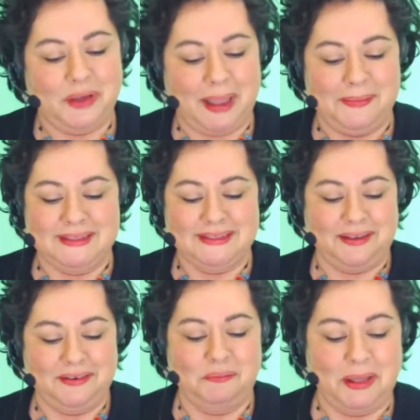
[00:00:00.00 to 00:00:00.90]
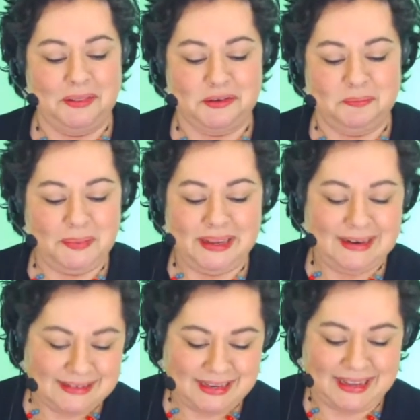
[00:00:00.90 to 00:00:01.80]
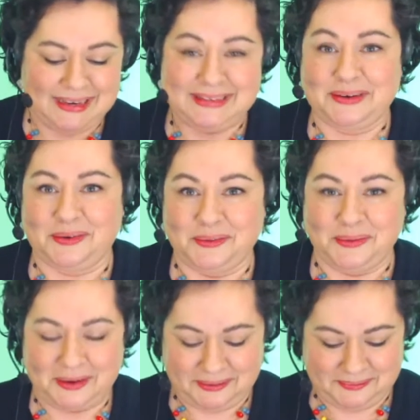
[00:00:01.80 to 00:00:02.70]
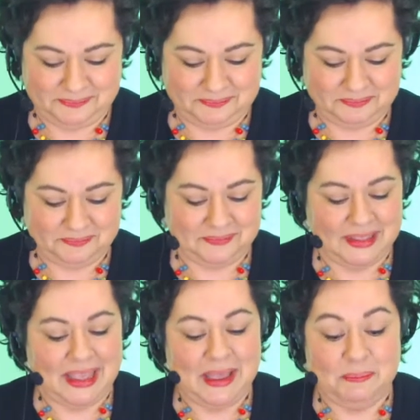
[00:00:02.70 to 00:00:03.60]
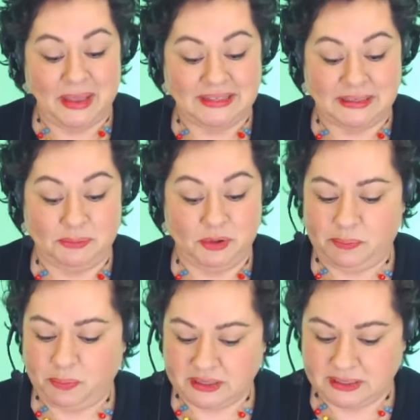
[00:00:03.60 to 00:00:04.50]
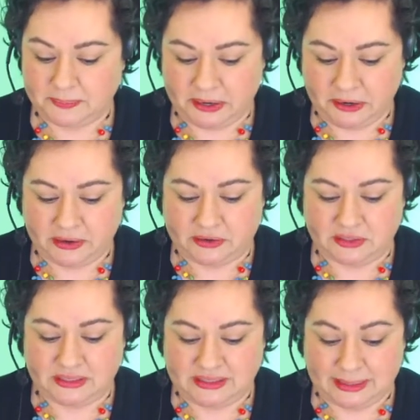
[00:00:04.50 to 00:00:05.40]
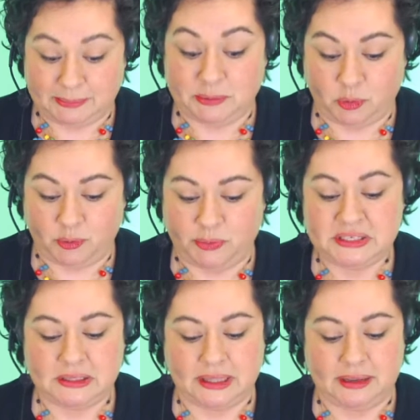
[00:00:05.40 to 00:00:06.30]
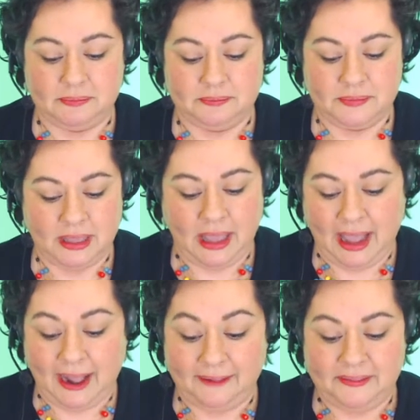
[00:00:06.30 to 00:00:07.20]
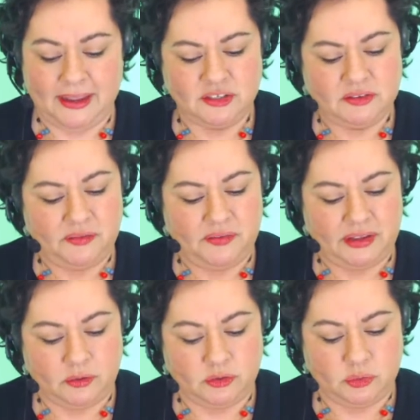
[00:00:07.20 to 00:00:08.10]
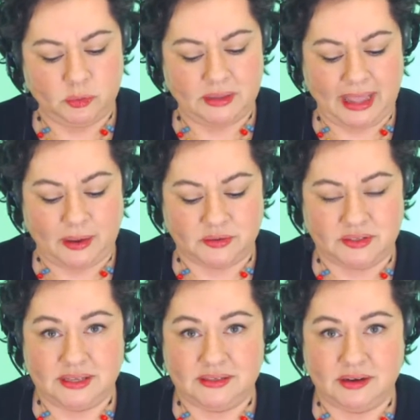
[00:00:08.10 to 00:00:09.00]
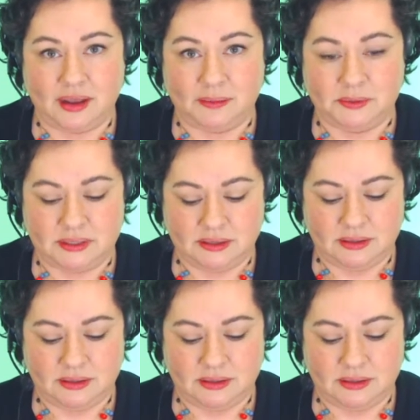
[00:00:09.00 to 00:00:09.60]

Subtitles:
came the sound of Mother's big tin dinner horn. Bess and Beauty pricked up their ears and stepped more briskly. At the edge of the field toward the house they stopped.